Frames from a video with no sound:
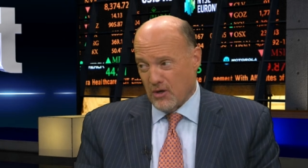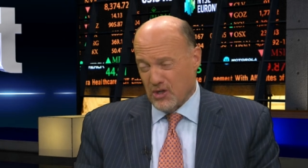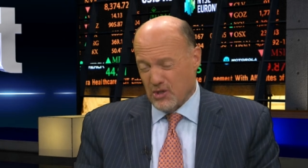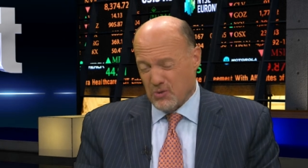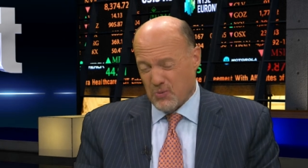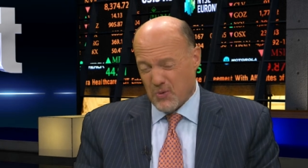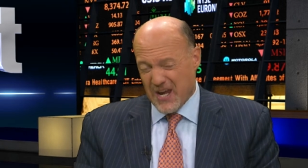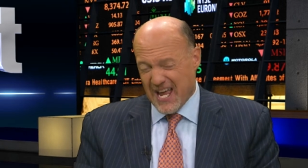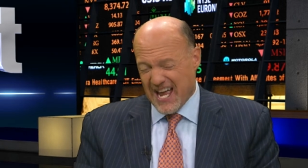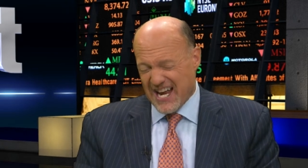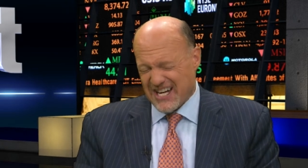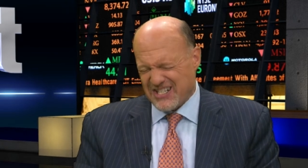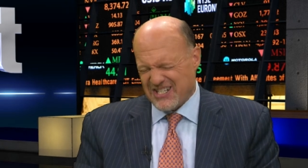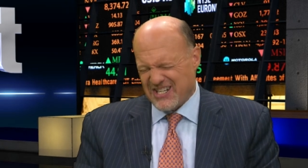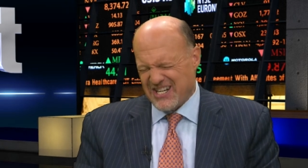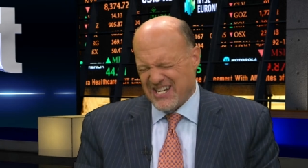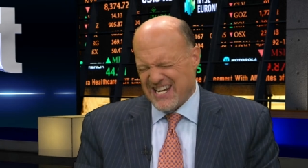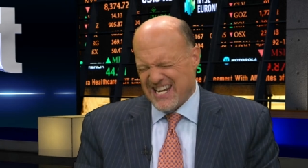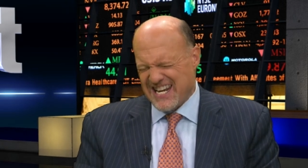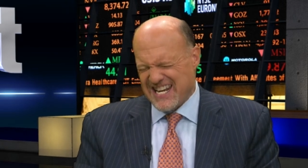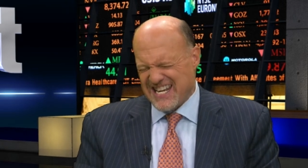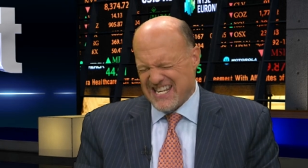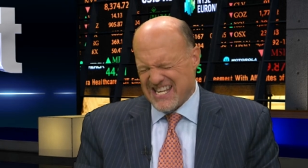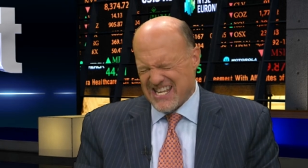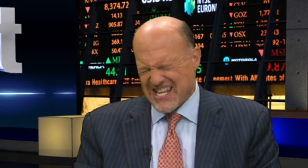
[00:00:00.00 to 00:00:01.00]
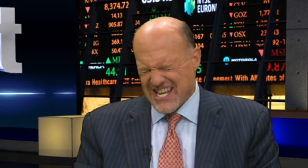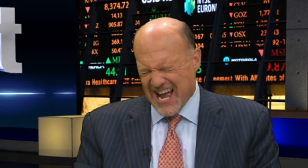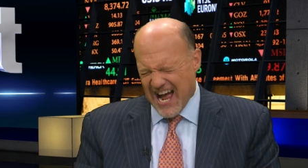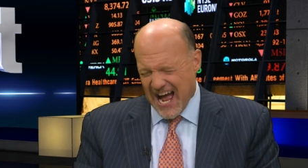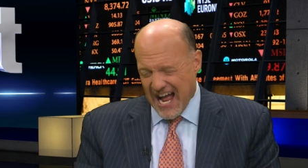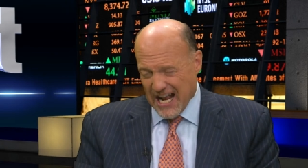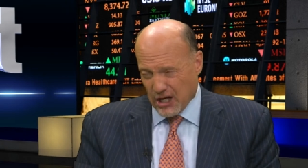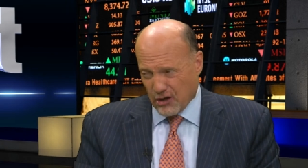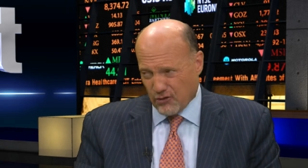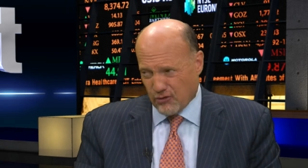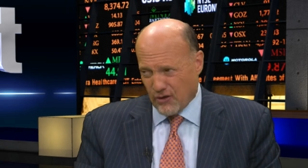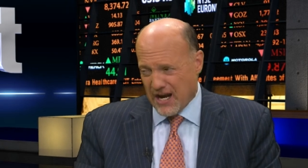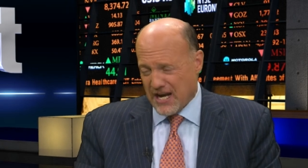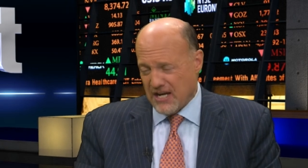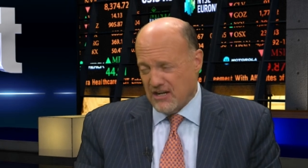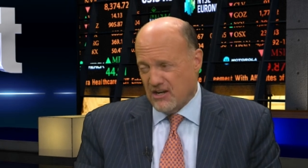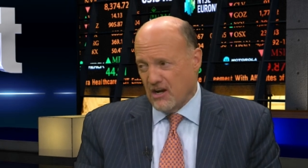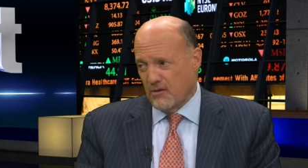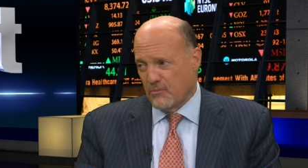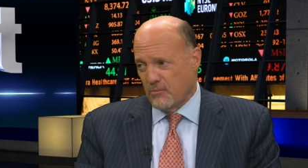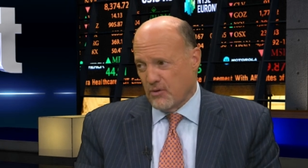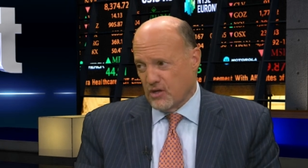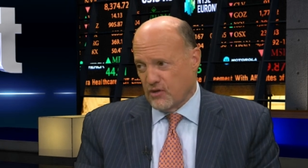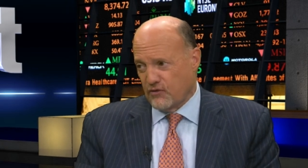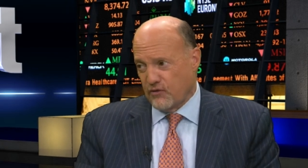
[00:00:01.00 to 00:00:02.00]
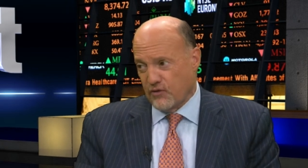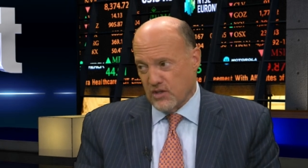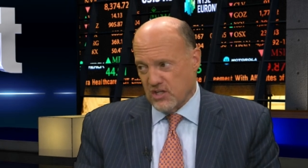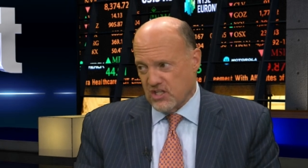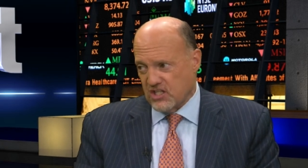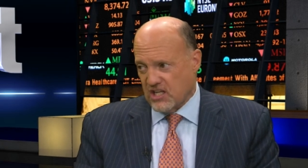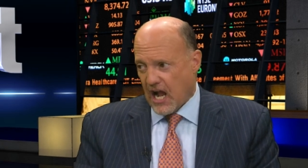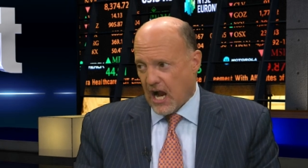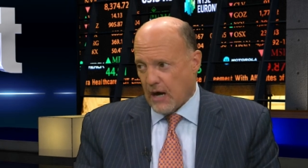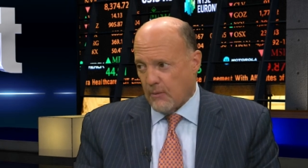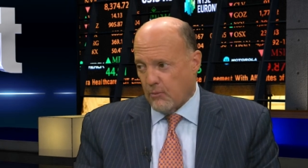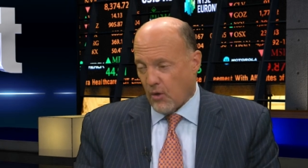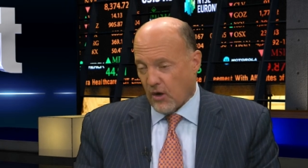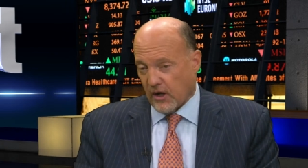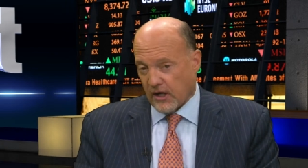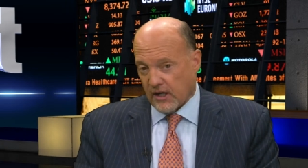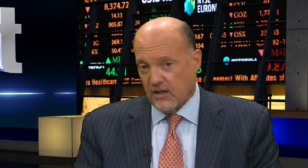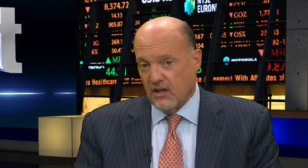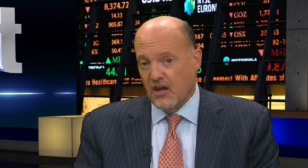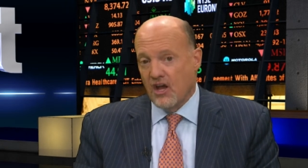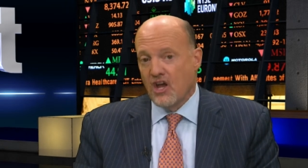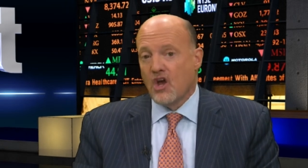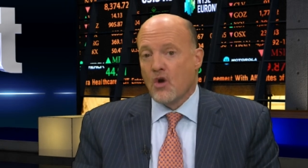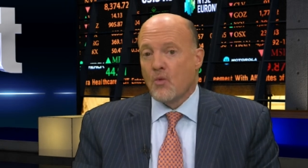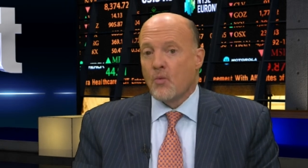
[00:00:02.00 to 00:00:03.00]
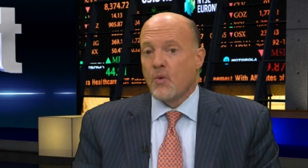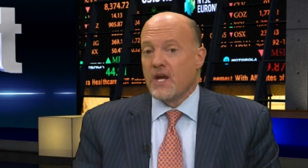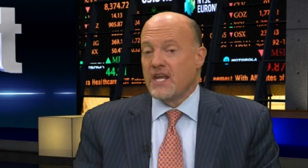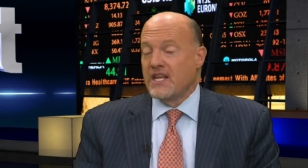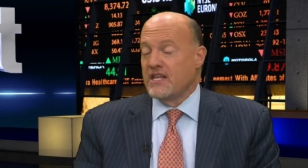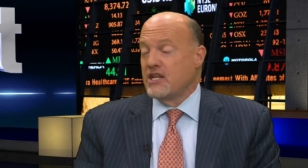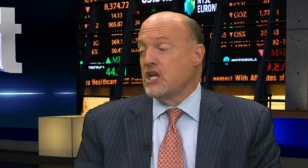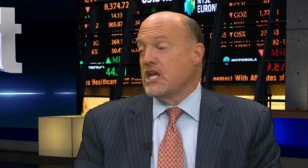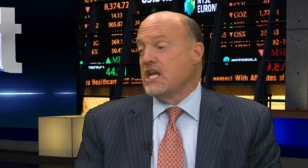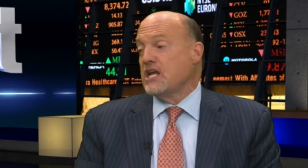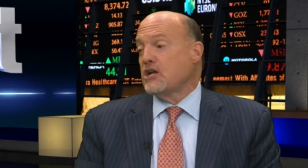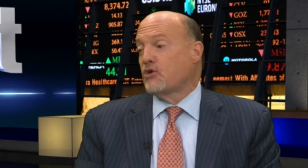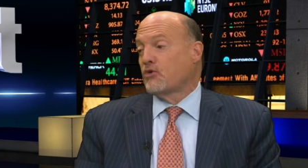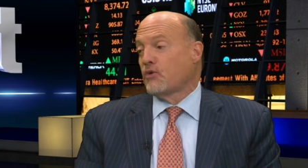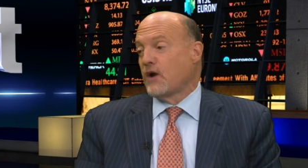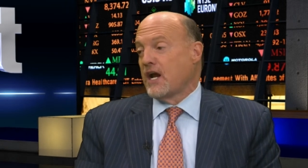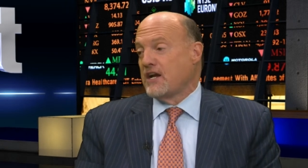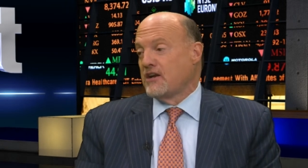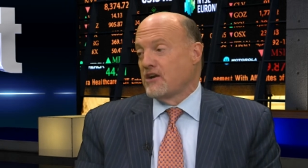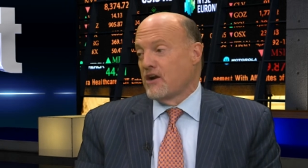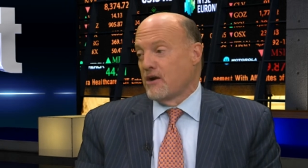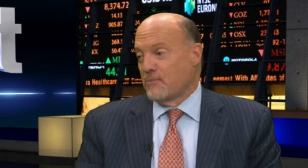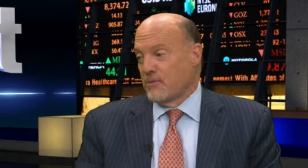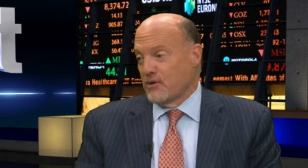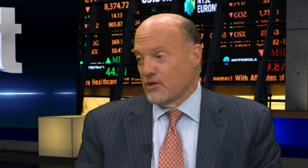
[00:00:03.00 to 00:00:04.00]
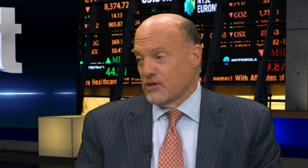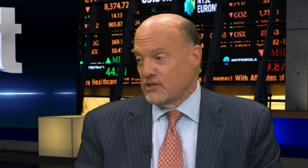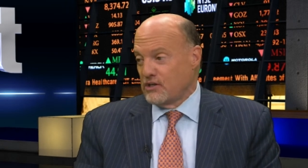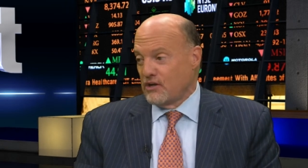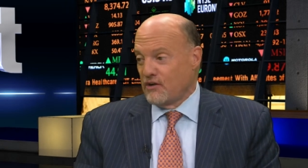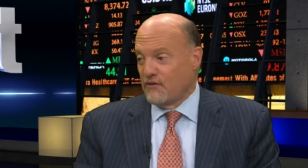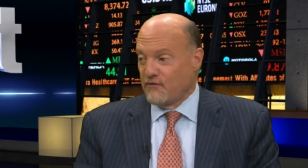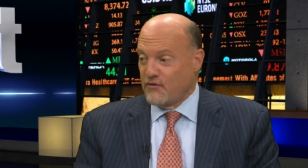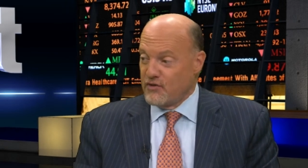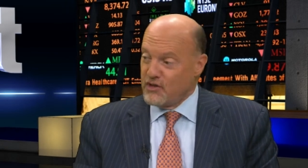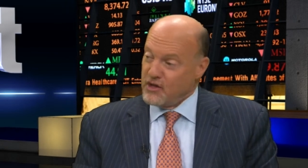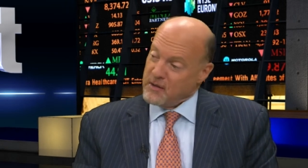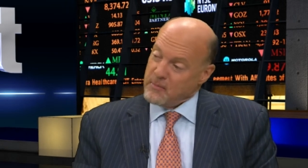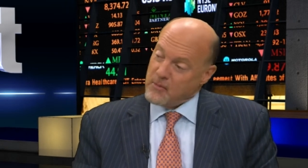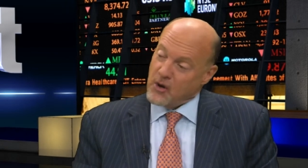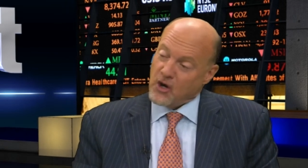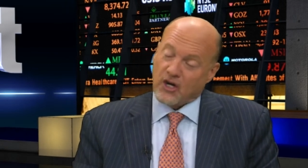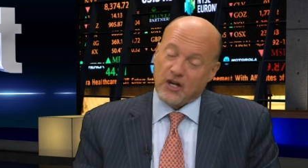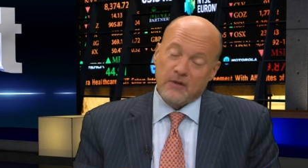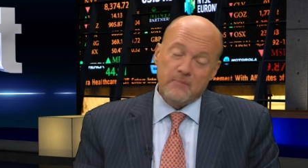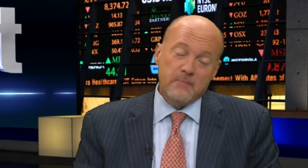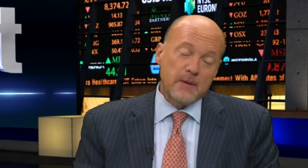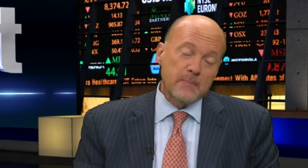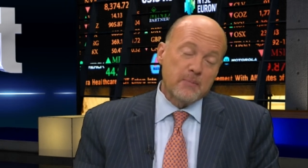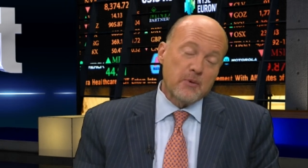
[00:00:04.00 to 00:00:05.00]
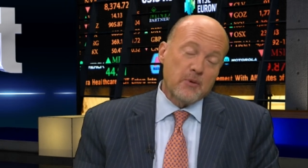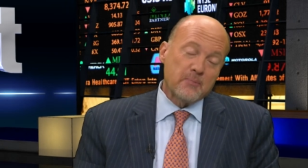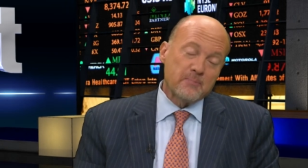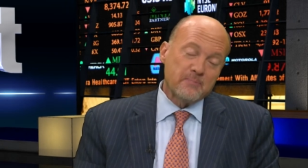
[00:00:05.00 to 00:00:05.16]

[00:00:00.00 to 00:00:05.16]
because mm-hmm. we actually need not great numbers for the stock market. We need great numbers for the American people.